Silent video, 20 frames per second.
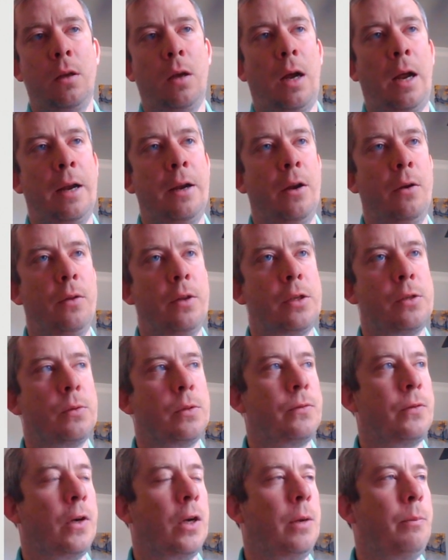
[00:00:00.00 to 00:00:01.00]
I know this was
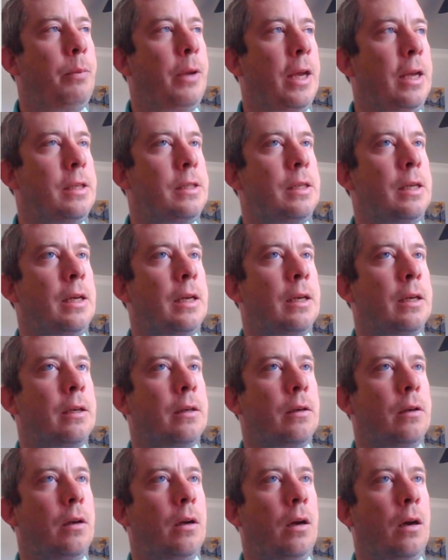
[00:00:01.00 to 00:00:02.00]
very basic,
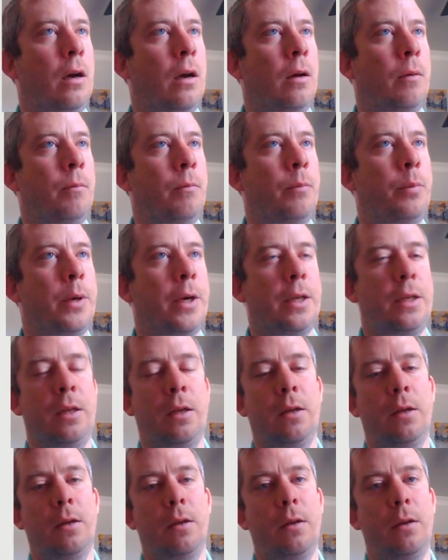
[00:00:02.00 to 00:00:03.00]
um, but
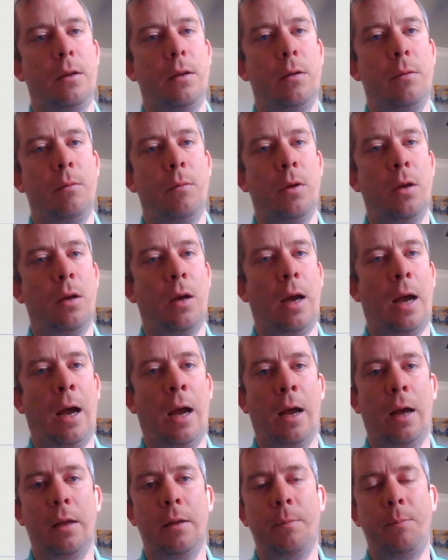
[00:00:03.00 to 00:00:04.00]

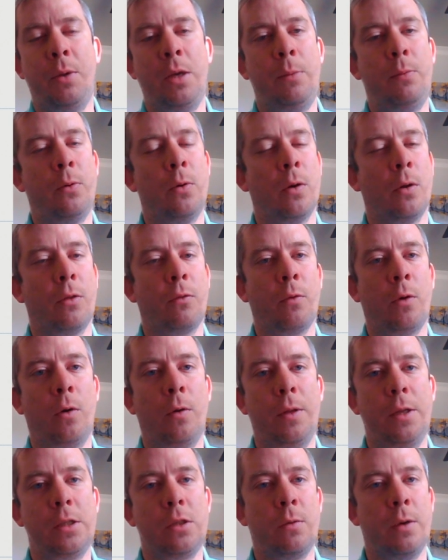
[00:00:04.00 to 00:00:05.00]
people are throwing
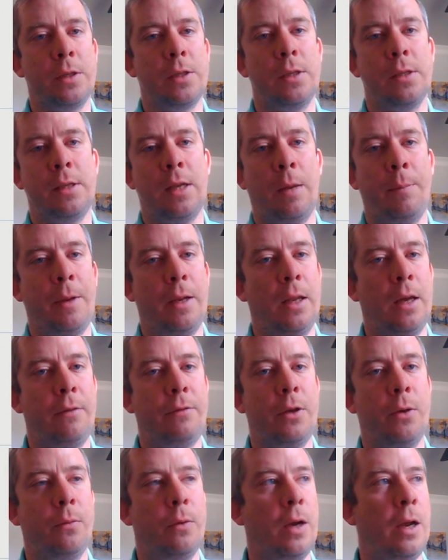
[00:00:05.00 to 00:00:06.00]
these questions at me left
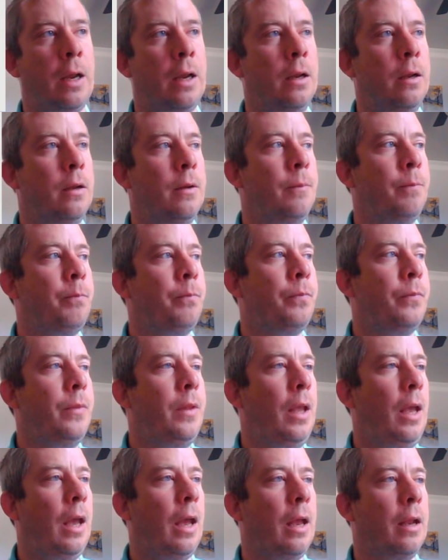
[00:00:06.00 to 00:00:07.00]
and right.
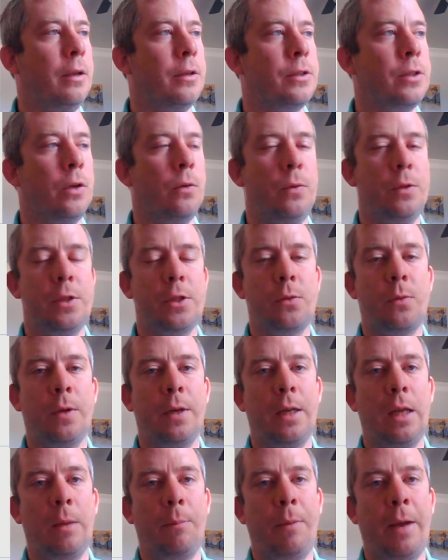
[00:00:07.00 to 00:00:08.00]
And so we just want to
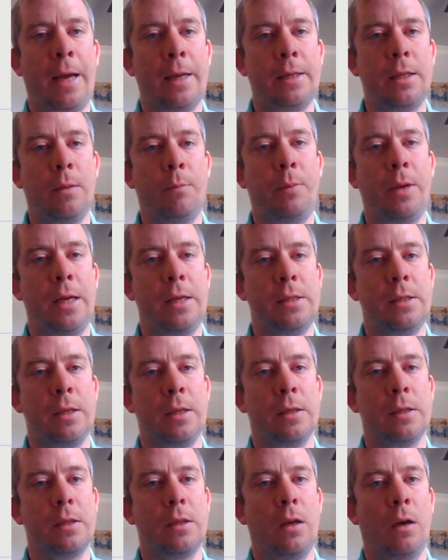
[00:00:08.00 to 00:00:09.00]
get back to the
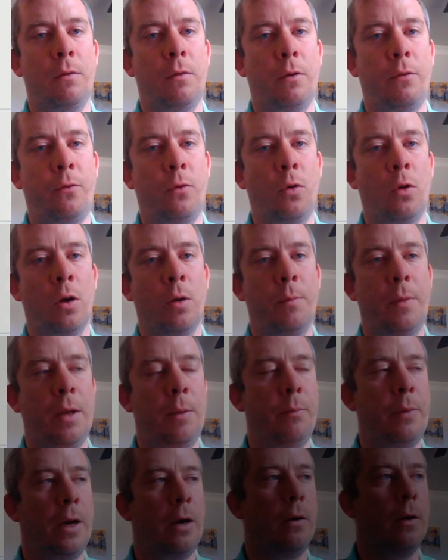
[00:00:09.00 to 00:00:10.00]
basics of a form in
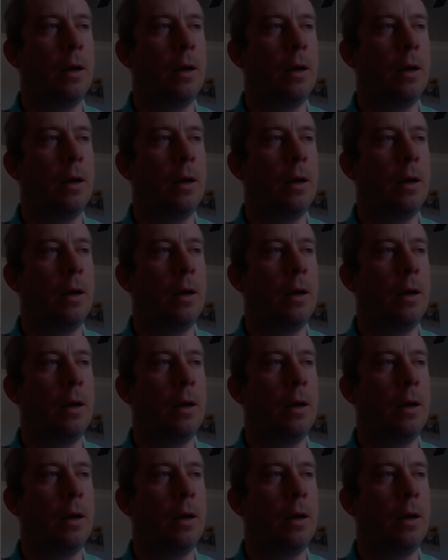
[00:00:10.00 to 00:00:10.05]
Power